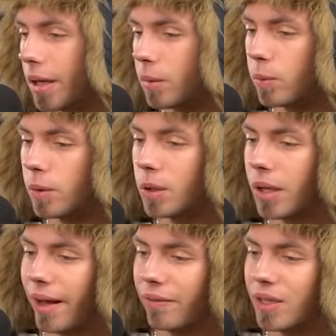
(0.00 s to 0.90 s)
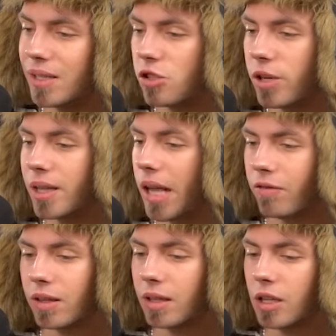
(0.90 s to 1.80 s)
and we will have this trade
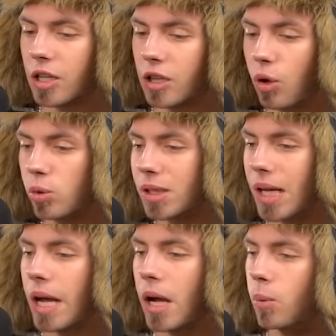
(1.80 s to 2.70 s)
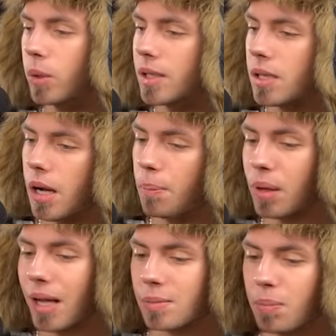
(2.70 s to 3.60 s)
definitely closed with
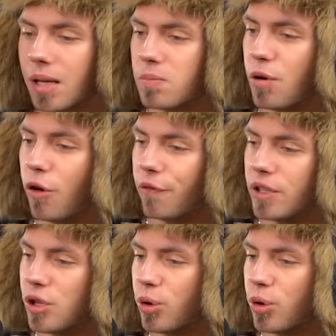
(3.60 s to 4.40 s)
plus profits.